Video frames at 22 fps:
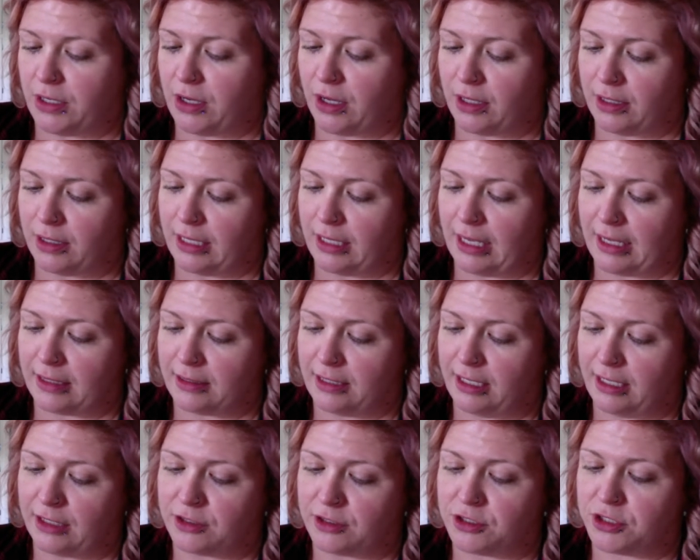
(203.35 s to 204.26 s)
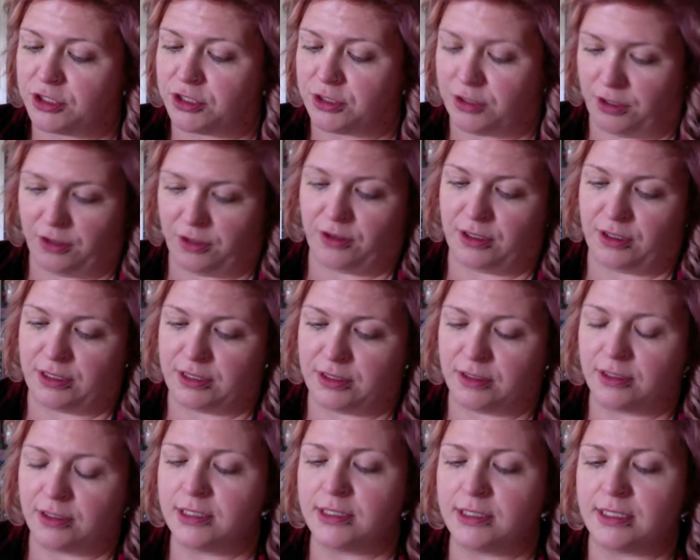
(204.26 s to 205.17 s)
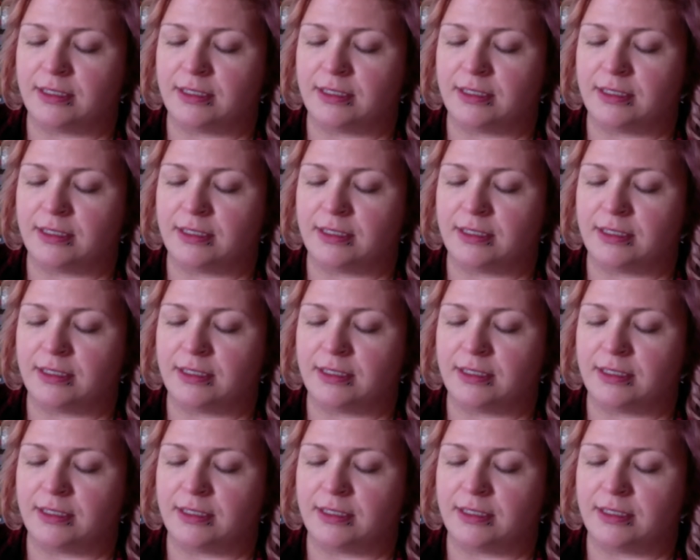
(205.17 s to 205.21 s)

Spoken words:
cotton candy, and sugar crystals,